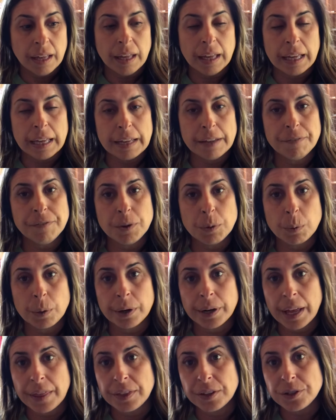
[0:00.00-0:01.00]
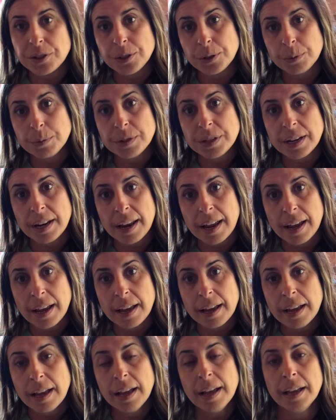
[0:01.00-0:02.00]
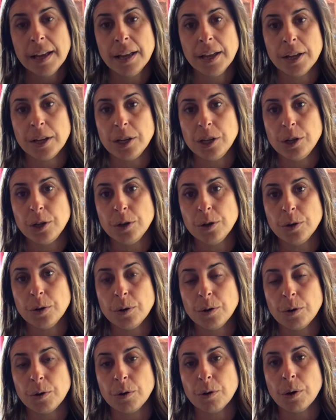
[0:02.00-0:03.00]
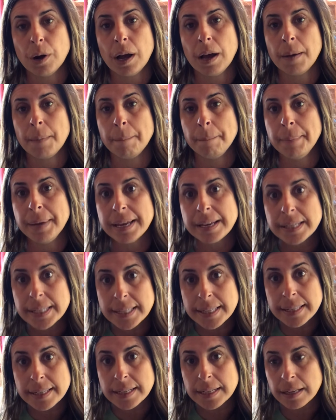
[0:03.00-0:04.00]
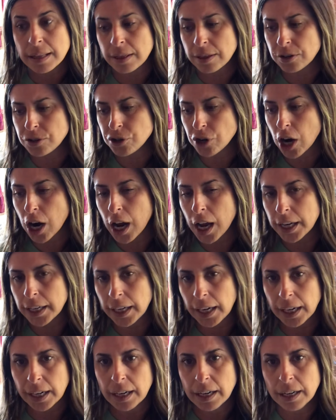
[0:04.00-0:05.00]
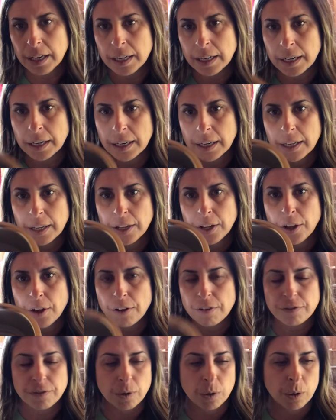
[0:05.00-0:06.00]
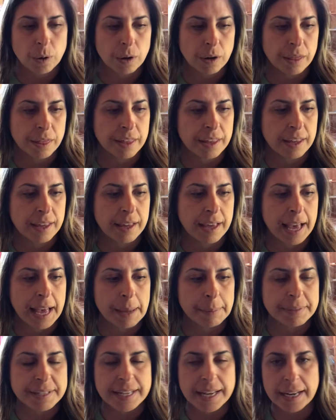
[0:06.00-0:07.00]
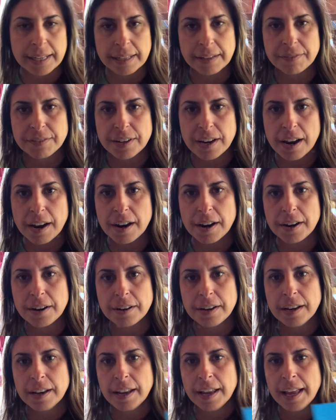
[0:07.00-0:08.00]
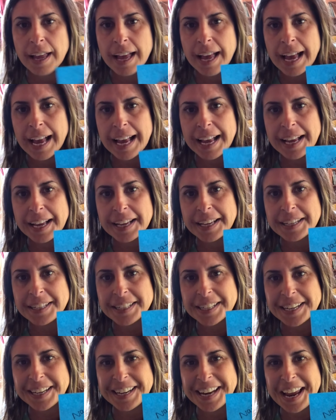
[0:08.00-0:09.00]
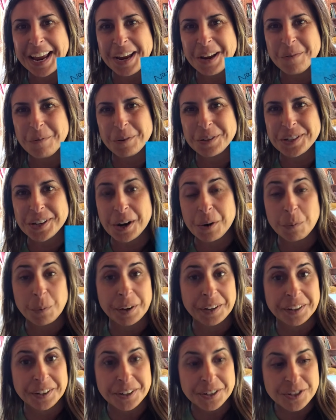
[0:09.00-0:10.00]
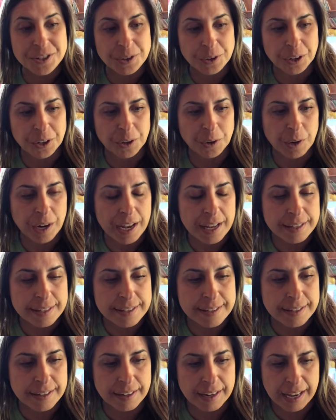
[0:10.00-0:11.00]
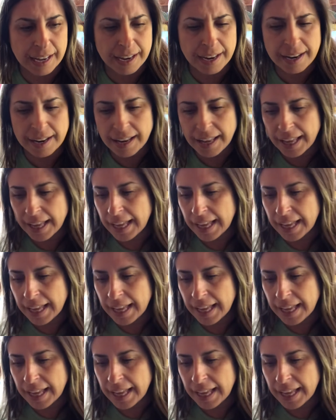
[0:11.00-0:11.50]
If you weren't on the Zoom today, you missed the drawing for the Amazon gift card, and Nate was our winner, so congrats to Nate.